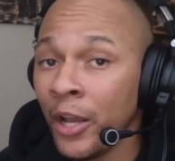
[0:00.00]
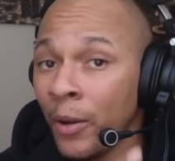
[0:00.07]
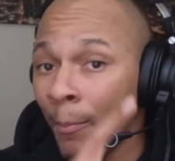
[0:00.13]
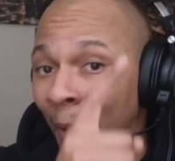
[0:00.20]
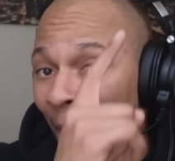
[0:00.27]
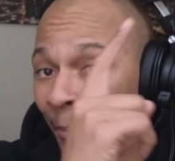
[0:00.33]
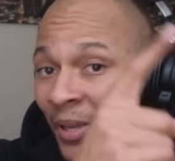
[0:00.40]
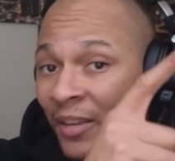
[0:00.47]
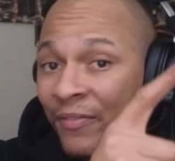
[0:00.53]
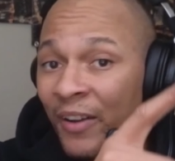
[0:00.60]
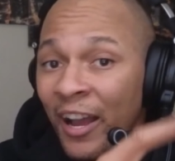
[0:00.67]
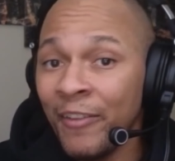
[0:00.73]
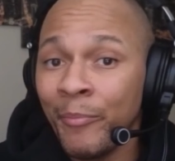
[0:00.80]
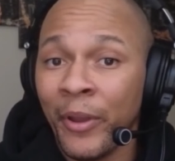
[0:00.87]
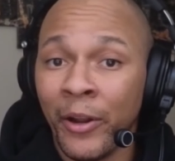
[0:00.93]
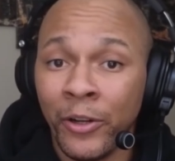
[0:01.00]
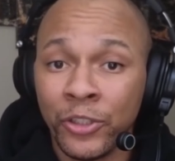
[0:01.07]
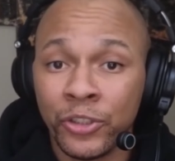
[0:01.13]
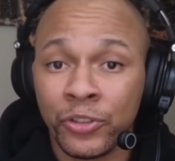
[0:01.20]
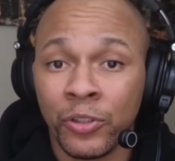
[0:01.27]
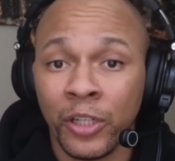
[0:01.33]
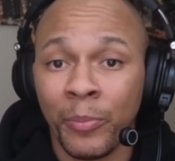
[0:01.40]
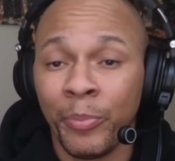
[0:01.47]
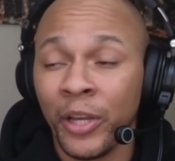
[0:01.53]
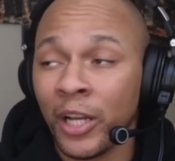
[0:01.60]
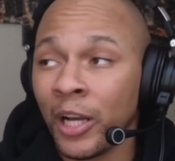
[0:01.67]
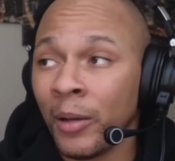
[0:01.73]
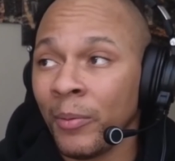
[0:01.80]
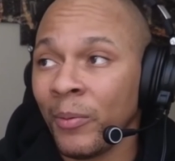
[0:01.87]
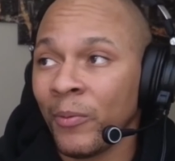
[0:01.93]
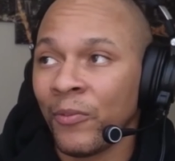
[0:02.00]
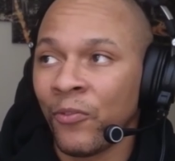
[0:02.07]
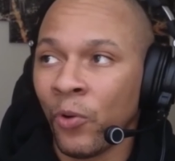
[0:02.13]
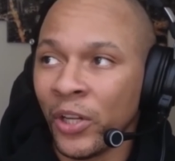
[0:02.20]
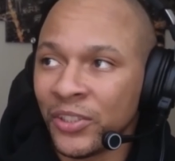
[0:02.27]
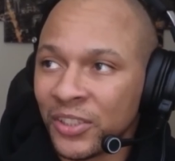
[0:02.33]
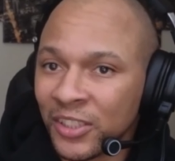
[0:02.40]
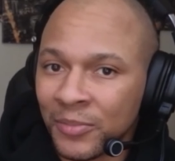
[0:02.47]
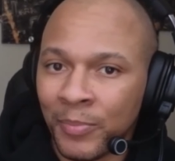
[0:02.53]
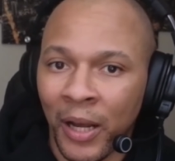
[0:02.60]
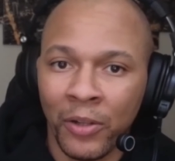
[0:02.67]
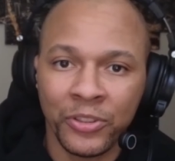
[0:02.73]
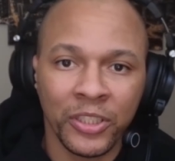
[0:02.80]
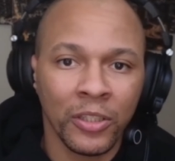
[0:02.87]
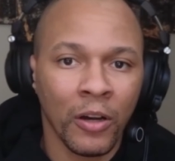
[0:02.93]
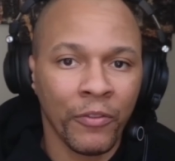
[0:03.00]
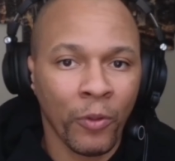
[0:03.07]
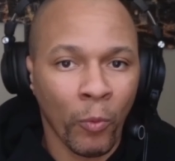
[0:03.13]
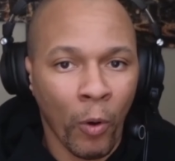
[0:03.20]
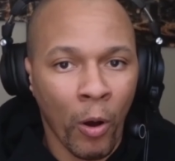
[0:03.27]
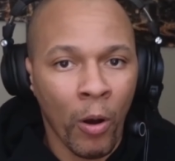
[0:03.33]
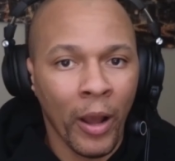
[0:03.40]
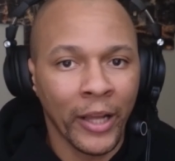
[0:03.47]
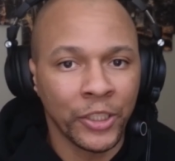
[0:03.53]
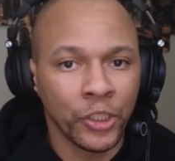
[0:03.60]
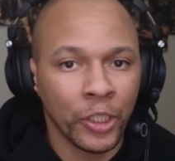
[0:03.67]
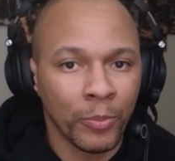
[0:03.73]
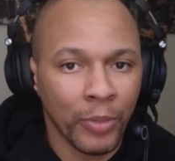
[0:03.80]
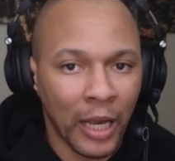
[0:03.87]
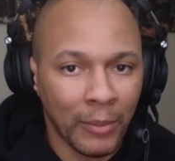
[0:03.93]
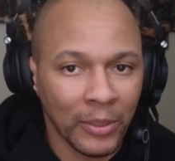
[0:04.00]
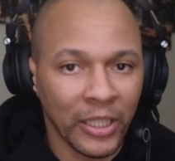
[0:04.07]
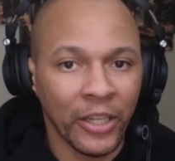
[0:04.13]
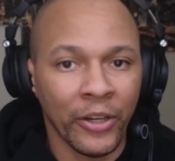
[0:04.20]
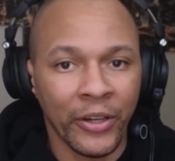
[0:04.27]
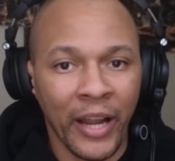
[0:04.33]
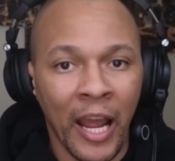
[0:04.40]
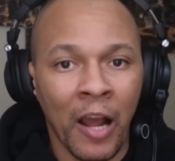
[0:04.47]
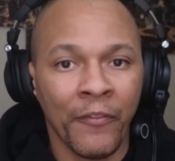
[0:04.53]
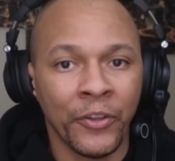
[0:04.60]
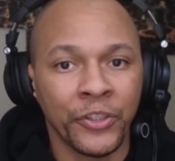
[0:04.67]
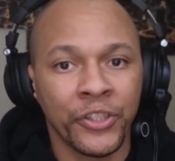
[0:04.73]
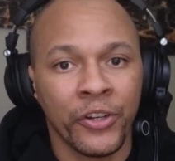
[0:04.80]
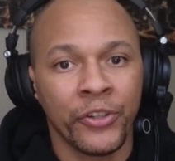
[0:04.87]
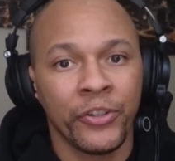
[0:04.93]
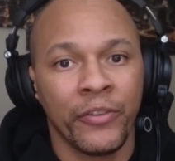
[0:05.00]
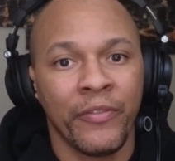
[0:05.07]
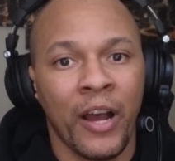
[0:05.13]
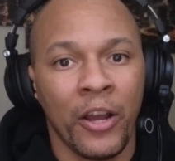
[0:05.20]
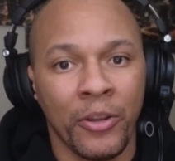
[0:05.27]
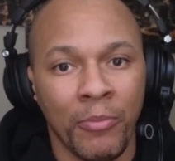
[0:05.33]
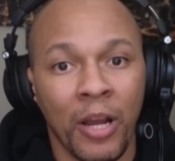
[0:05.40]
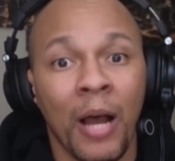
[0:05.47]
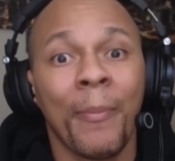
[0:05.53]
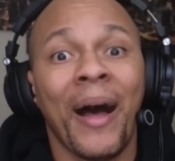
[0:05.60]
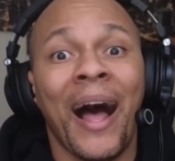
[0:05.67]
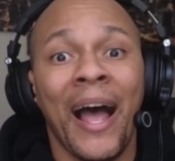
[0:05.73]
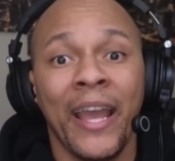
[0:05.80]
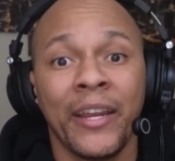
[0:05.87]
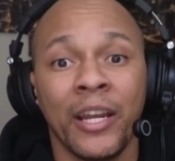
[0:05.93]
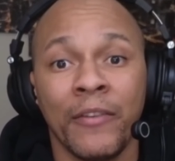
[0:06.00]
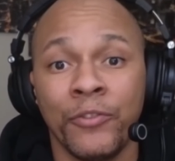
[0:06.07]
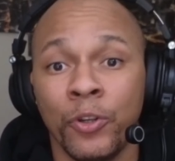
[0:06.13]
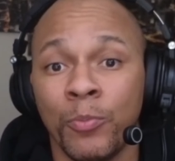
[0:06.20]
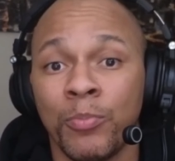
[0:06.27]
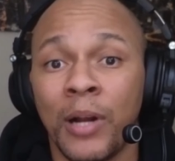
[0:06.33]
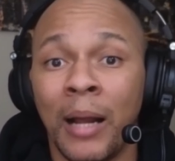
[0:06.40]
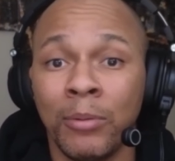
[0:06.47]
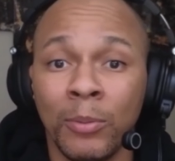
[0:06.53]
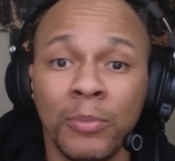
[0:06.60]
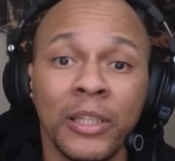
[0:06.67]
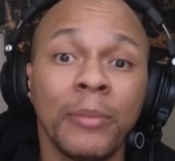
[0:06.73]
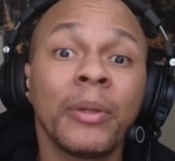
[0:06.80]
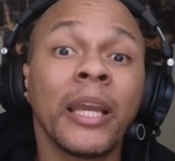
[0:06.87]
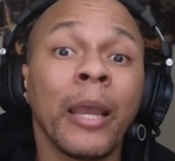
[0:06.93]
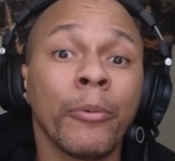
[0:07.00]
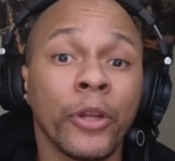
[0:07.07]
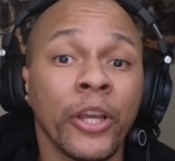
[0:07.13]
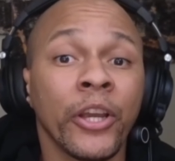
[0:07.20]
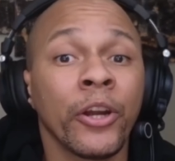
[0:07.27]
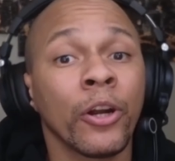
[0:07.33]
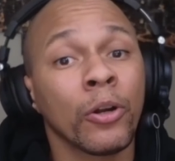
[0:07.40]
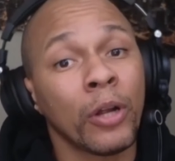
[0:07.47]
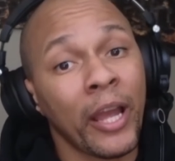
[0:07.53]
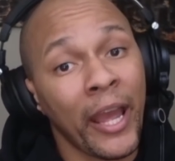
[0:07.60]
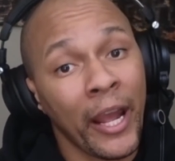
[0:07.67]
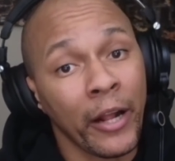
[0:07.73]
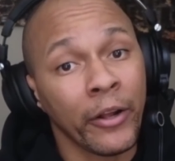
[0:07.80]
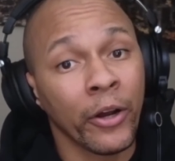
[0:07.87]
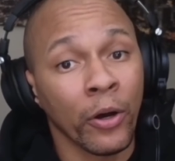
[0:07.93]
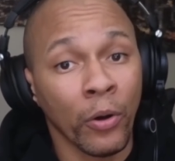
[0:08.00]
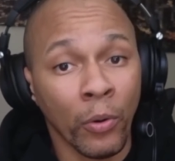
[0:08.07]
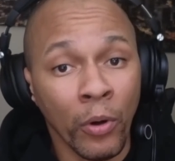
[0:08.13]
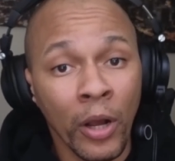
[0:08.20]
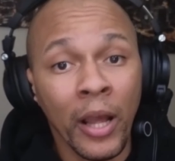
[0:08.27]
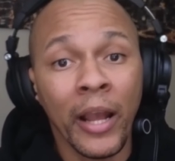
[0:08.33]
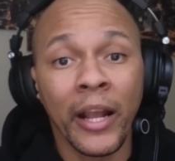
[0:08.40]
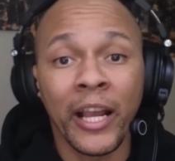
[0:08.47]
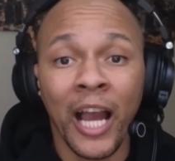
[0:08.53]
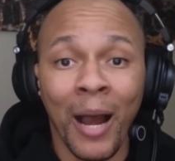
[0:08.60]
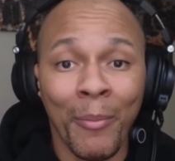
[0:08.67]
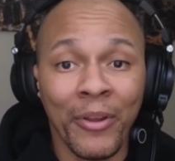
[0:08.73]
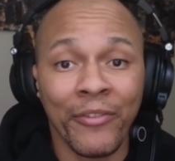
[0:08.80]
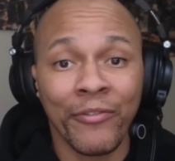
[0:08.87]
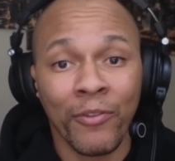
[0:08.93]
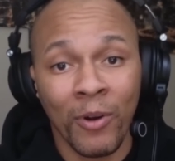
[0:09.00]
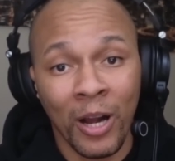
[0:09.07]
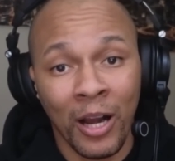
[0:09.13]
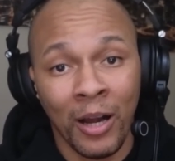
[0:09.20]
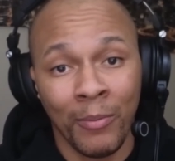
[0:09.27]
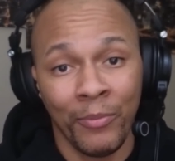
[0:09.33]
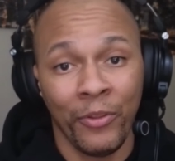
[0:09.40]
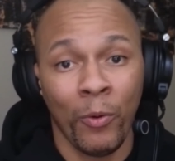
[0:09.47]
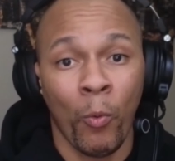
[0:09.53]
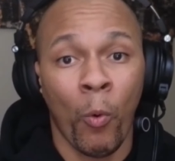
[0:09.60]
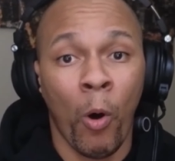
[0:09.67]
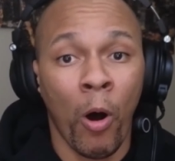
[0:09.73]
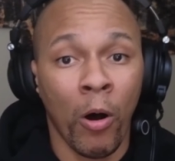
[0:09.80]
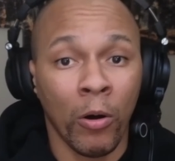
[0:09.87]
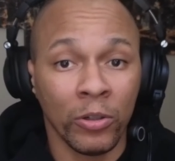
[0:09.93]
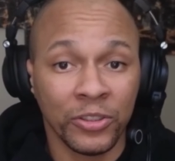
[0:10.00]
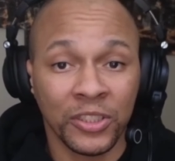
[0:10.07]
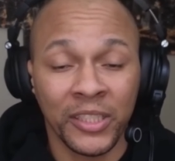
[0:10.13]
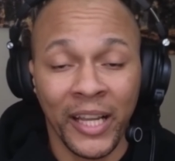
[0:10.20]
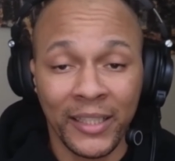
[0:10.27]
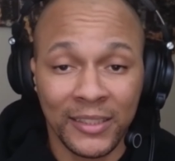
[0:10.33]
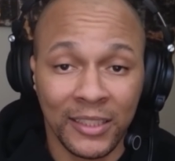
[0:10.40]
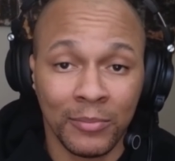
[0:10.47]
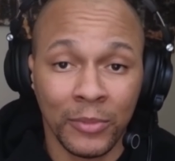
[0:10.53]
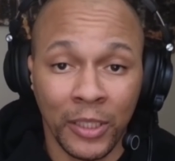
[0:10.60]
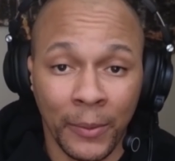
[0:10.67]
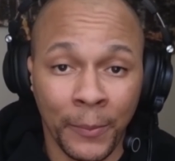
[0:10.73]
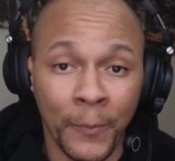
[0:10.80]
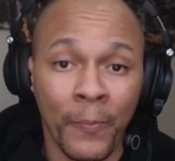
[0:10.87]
My B5 Behringer is going to pick up voices bouncing off the wall, as you can probably hear now. If you turn your volume up high enough, you'll probably be able to hear echo coming from the walls next to me.